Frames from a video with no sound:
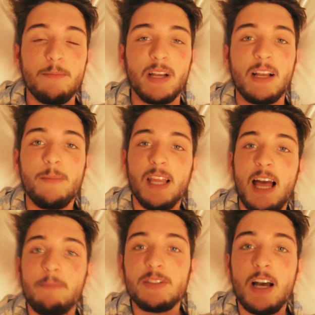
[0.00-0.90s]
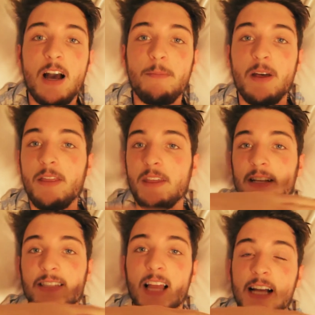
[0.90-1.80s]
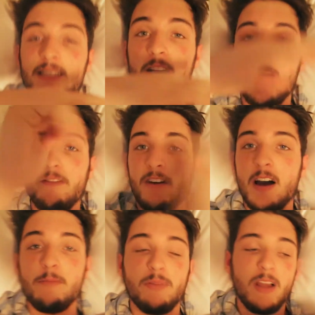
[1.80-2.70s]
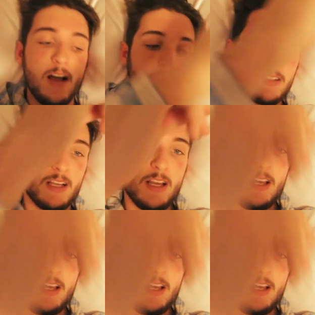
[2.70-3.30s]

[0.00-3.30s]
Pick up my laptop, thing slides off, unplugs.